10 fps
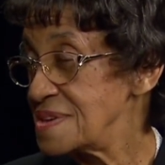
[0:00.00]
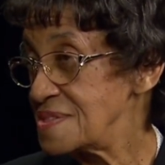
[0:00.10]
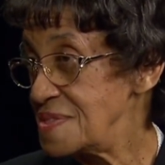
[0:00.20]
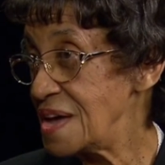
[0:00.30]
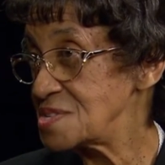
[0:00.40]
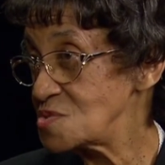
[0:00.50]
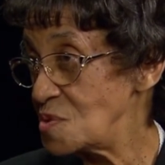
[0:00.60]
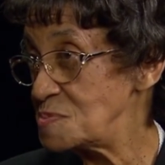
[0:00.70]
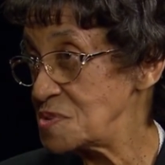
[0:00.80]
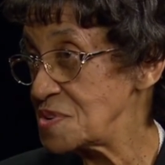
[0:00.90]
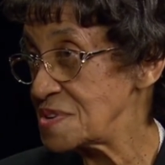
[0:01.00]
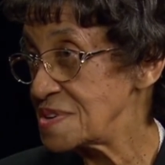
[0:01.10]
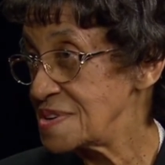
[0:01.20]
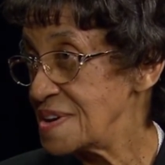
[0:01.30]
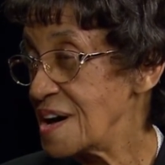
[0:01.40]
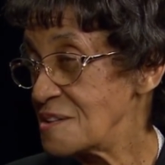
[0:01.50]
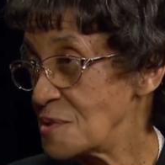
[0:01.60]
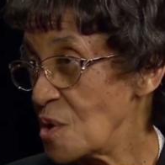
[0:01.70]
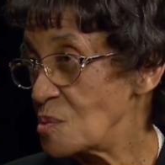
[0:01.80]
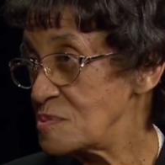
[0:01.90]
that scripture of
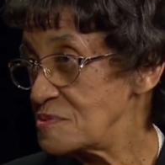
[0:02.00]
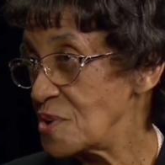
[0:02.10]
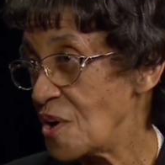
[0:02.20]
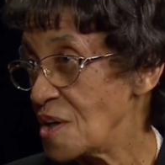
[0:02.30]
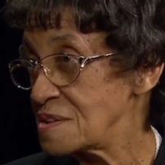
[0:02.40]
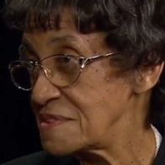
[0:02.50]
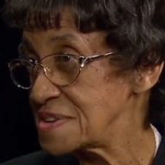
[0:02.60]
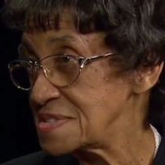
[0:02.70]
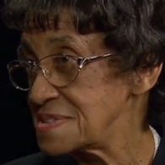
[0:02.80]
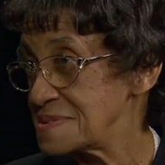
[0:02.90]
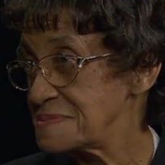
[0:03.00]
hope for all of us.